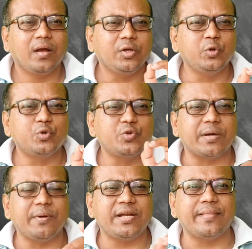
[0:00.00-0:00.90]
Used to
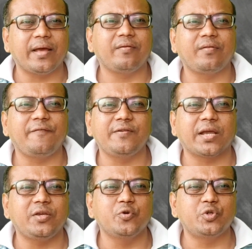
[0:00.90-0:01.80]
submit, and then the
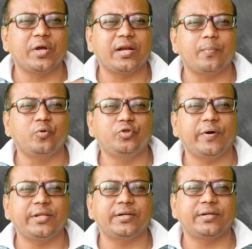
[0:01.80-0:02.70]
feedback used to get approved
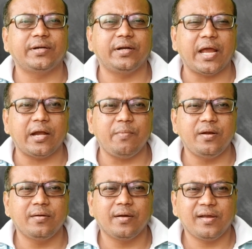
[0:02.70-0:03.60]
by the
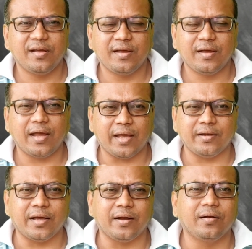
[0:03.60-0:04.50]
admin,
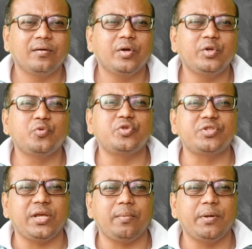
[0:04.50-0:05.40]
and then
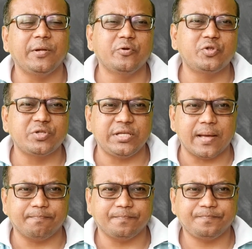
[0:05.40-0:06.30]
people used to see
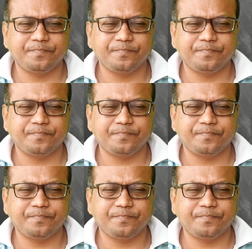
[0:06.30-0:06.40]
that.